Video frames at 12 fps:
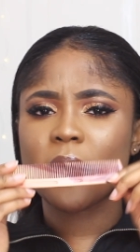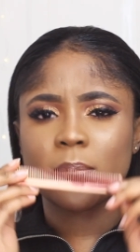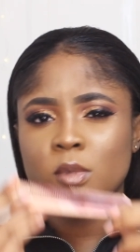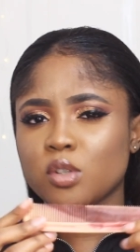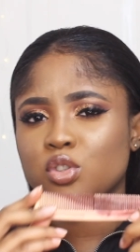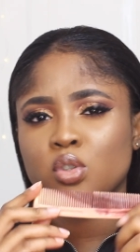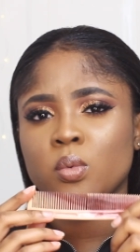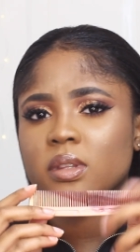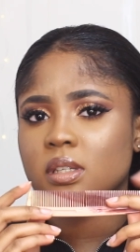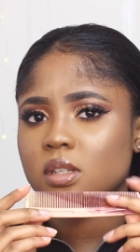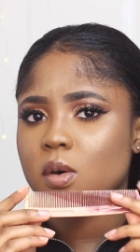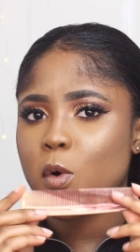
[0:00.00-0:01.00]
I'm not sure what
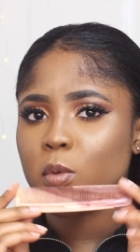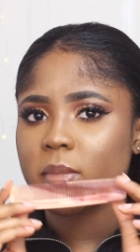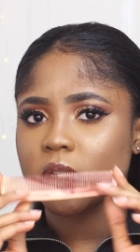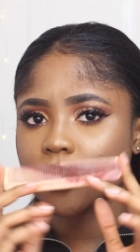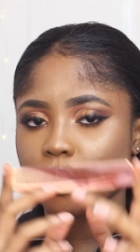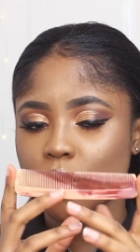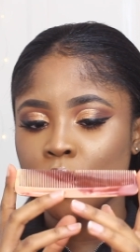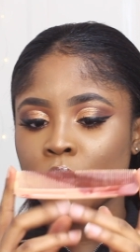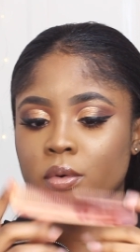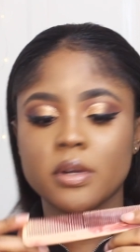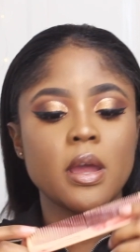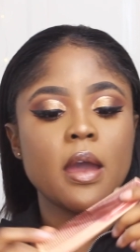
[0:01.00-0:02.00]
this comb is
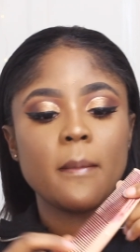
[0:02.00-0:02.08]
called,